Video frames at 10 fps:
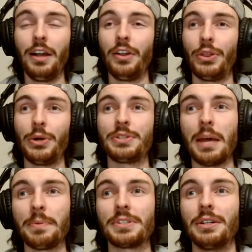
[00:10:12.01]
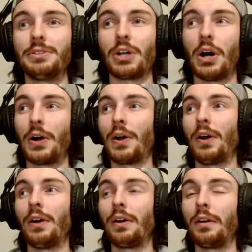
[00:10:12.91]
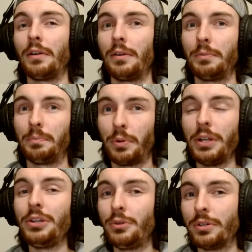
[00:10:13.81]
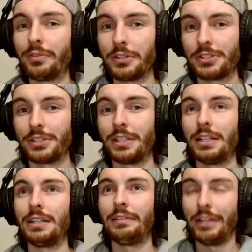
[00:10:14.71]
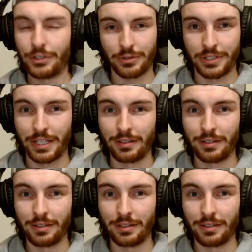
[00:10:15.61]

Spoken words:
those episodes are pretty universally interesting.